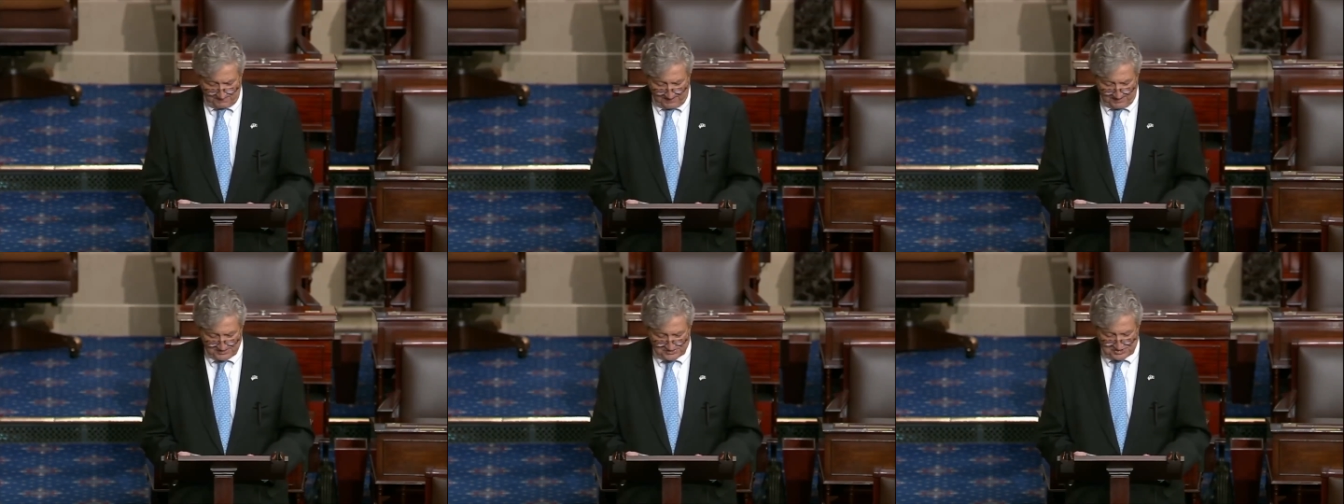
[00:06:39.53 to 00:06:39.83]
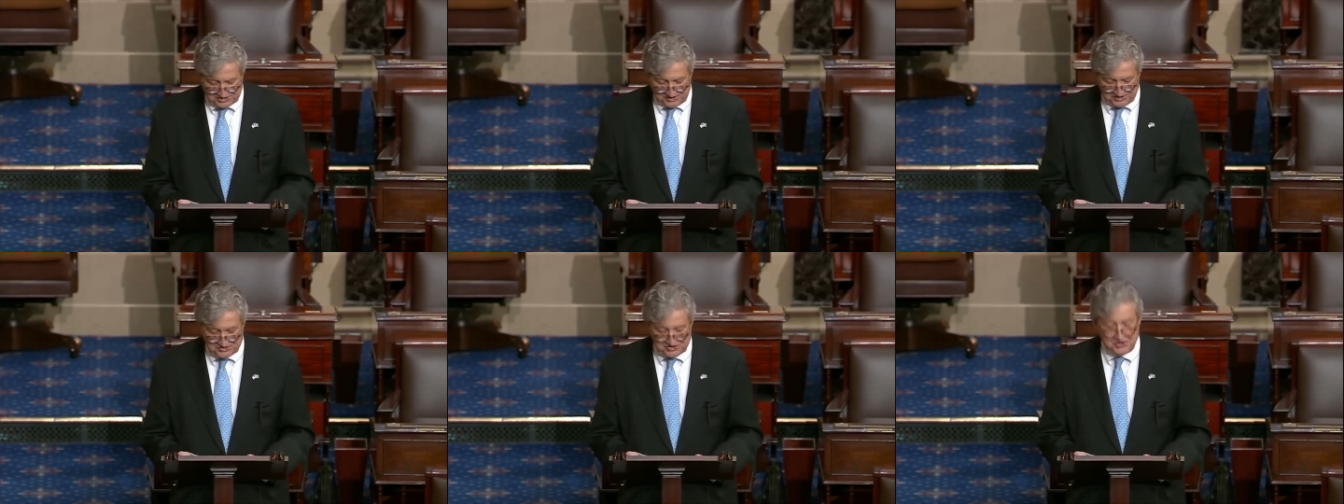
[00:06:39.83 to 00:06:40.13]

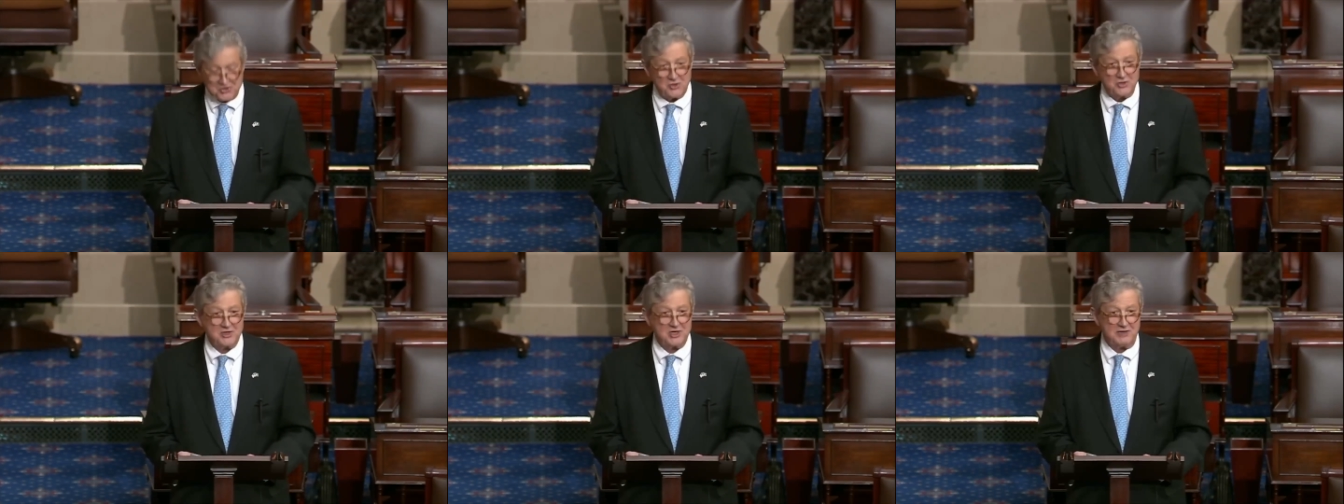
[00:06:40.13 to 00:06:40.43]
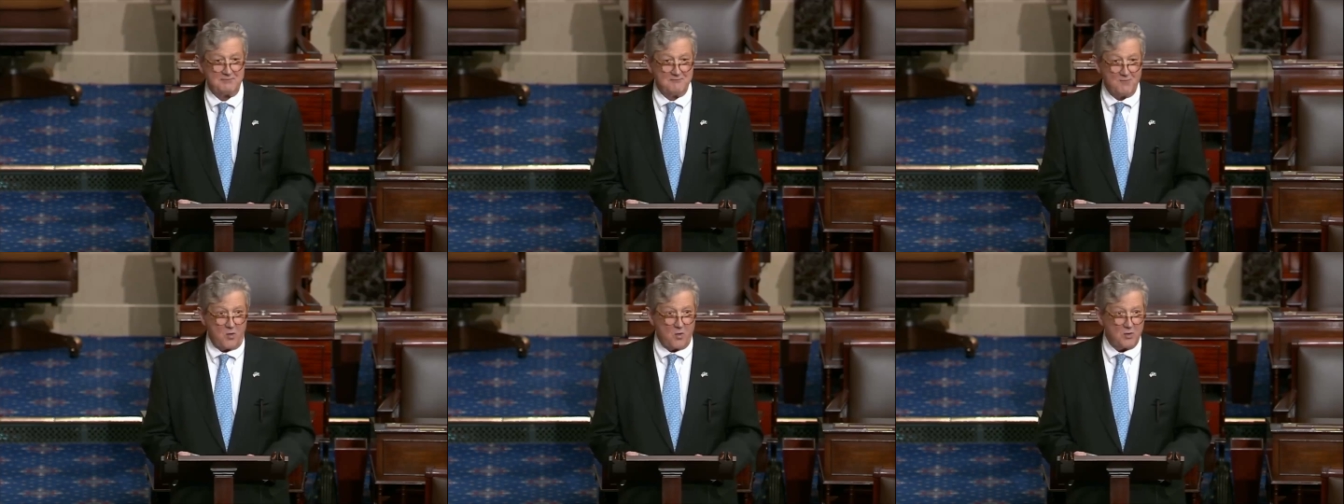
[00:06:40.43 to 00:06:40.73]
She's
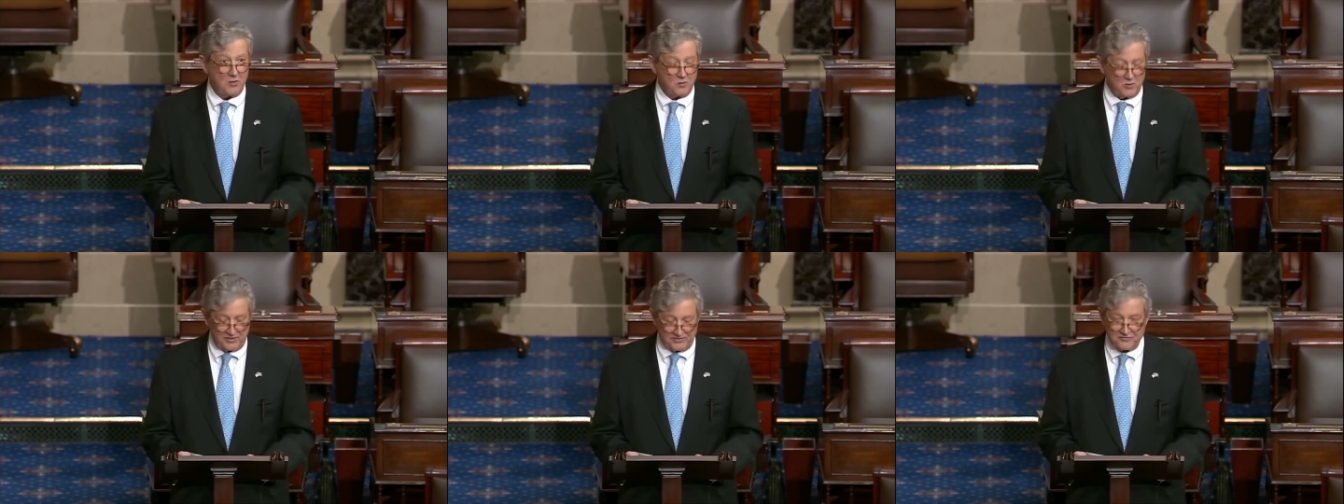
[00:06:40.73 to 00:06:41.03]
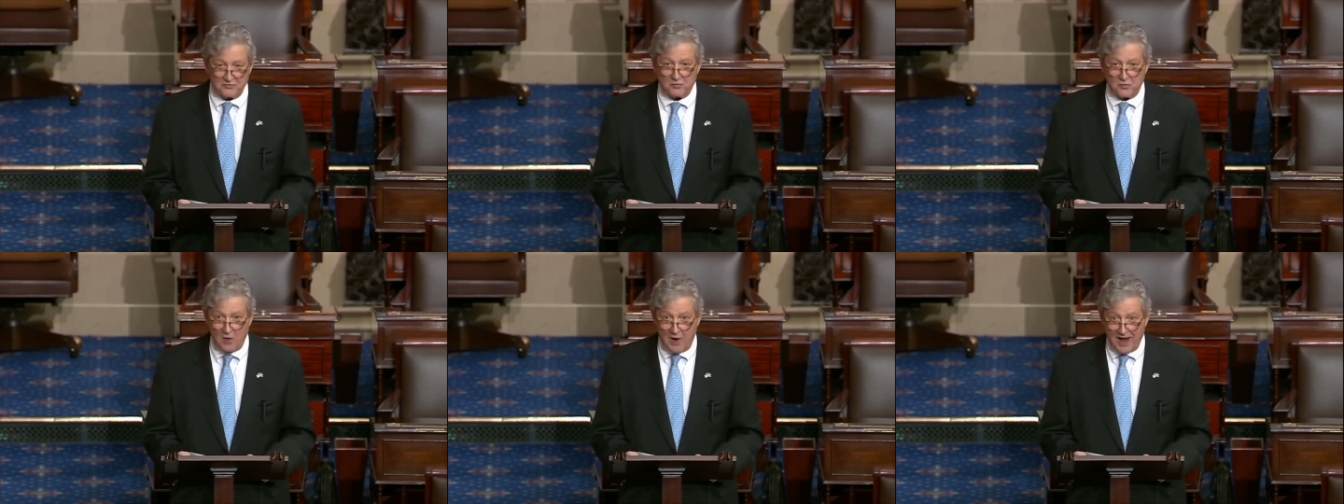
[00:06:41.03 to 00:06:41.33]
cooking more
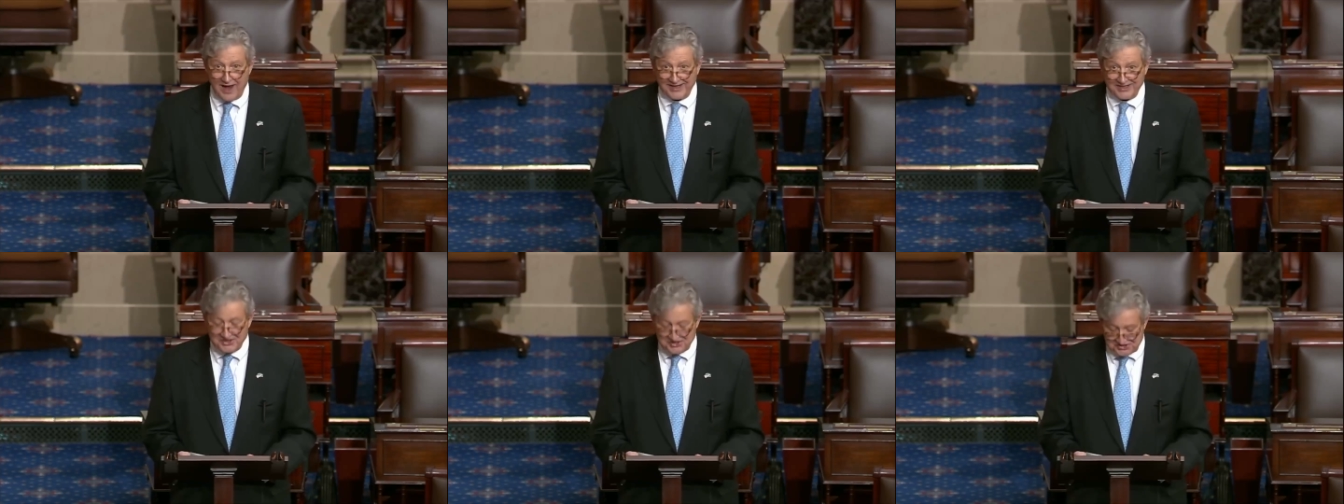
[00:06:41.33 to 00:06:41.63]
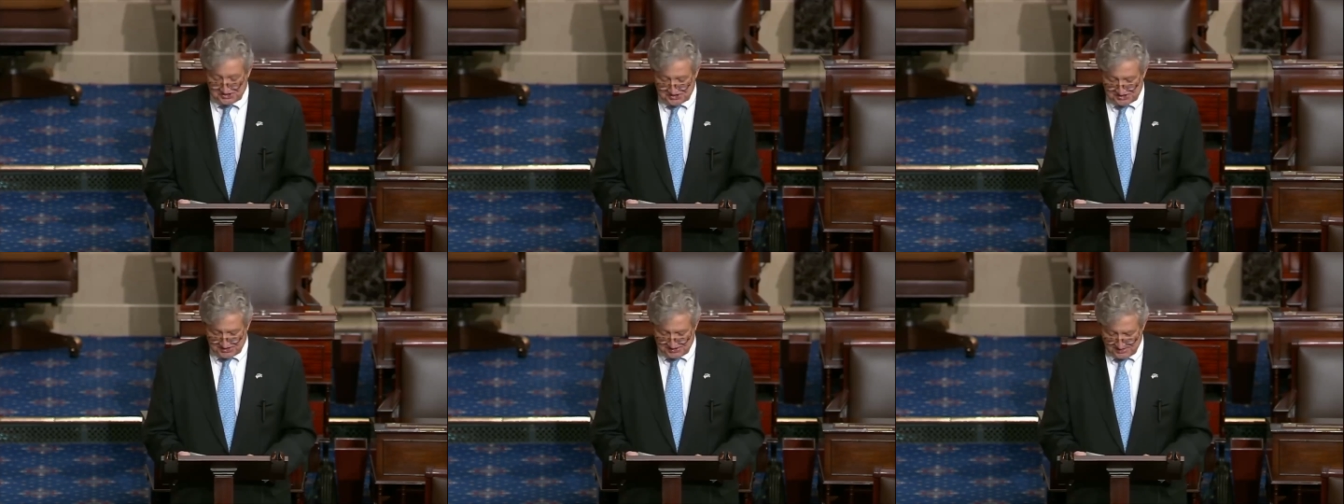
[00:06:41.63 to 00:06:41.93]
with
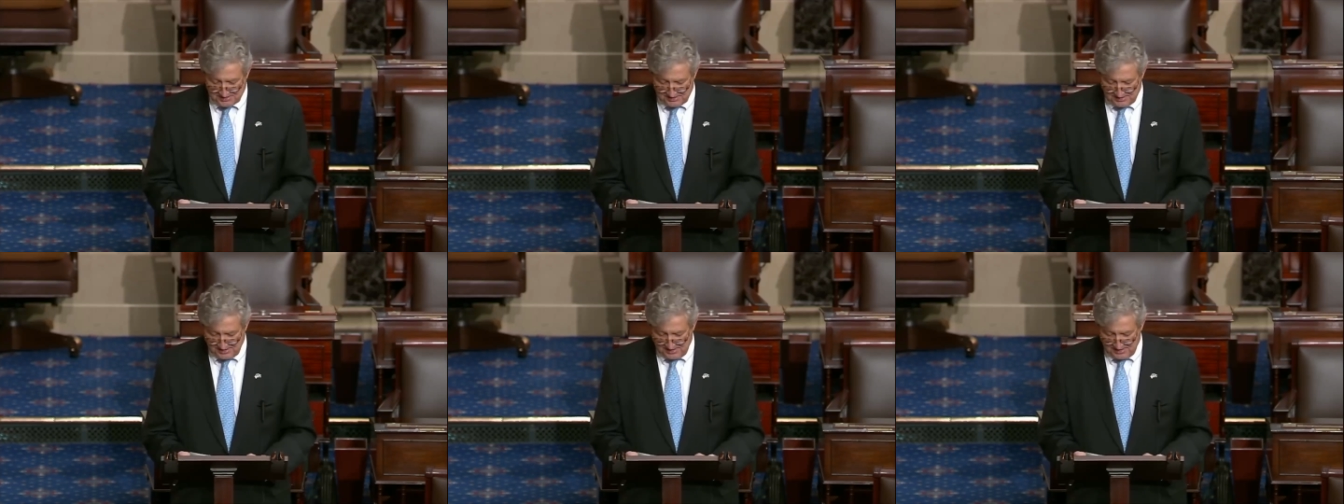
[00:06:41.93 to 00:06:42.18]
rice